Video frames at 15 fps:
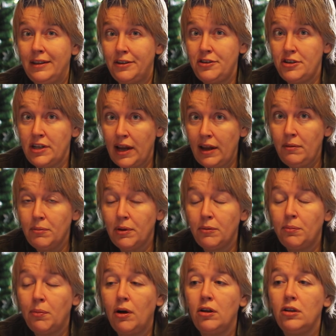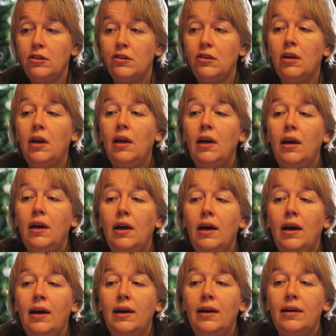the chamber pots.
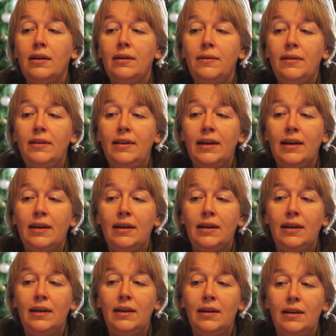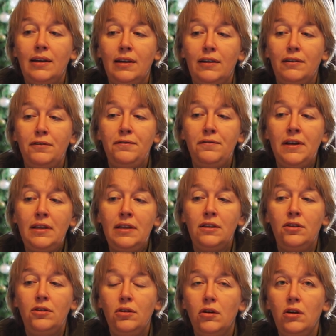The
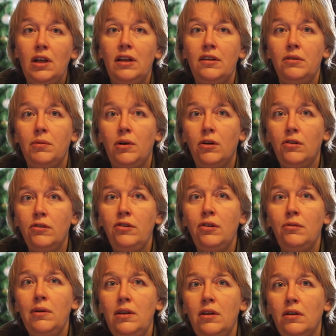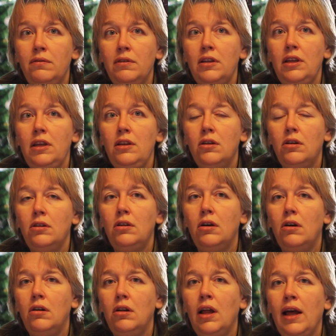fitted toilets were also a novelty. Not
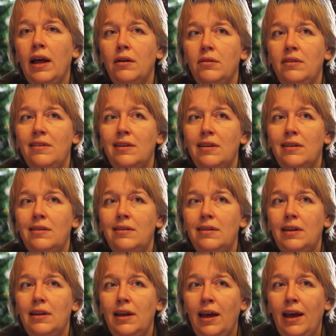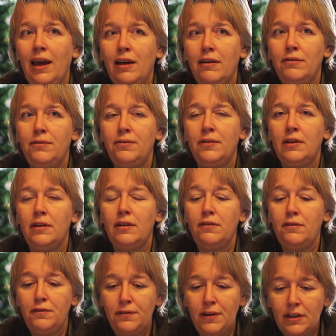all houses have
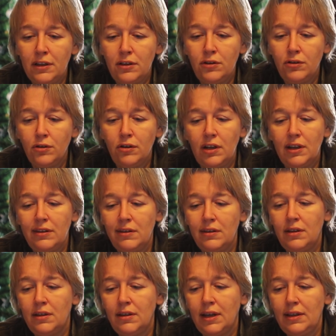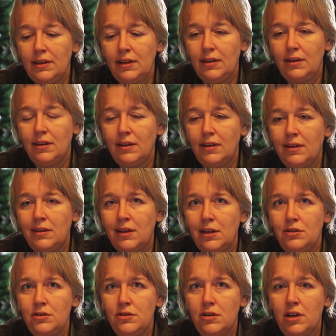fitted toilets in the 19th
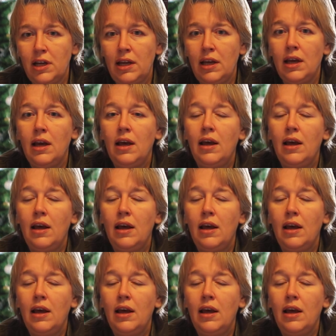century.